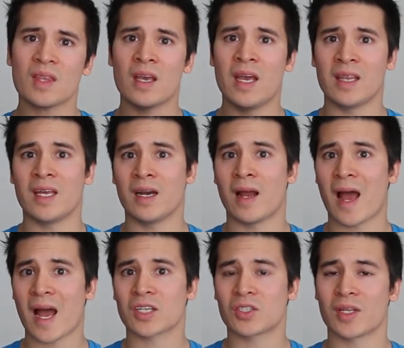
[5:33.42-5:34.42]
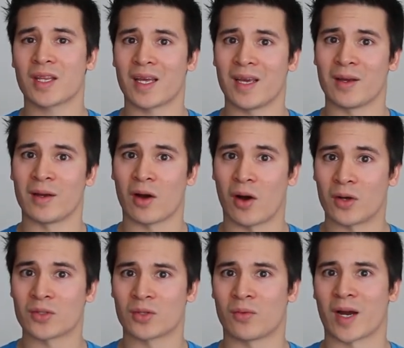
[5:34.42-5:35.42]
And then actually they
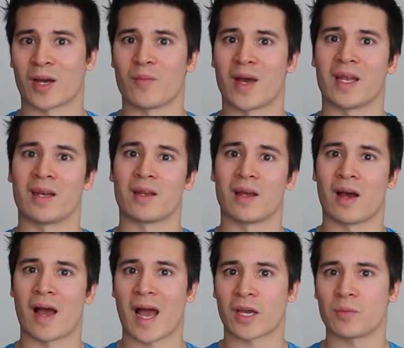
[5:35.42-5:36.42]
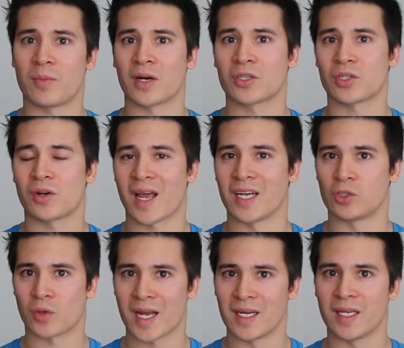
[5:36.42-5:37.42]
also recommend acupuncture and
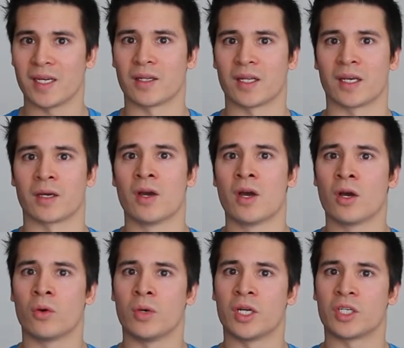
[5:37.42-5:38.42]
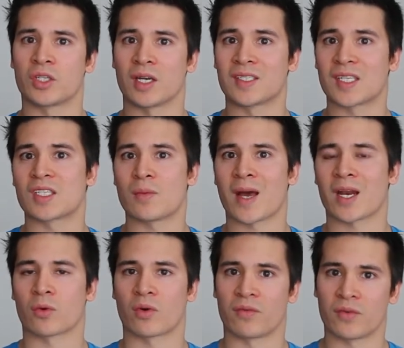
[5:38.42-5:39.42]
dry needling, which a
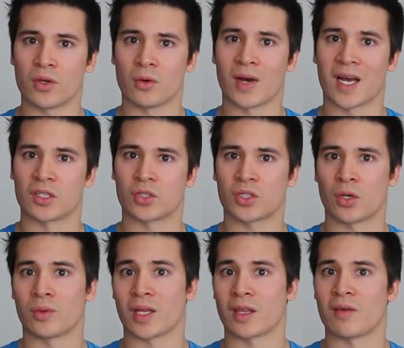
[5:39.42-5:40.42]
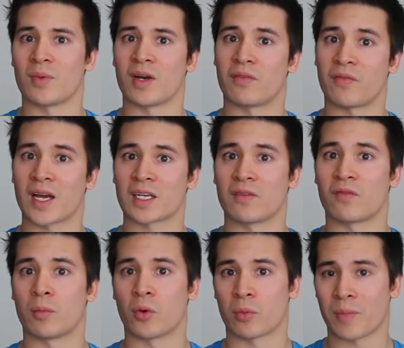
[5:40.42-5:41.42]
systematic review has shown that they've been effective
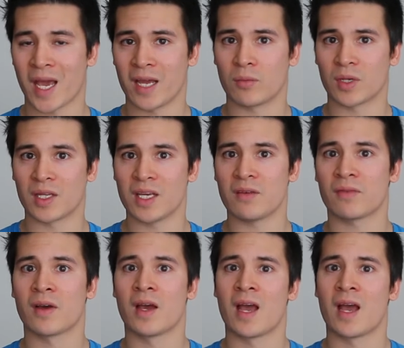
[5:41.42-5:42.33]
for both pain relief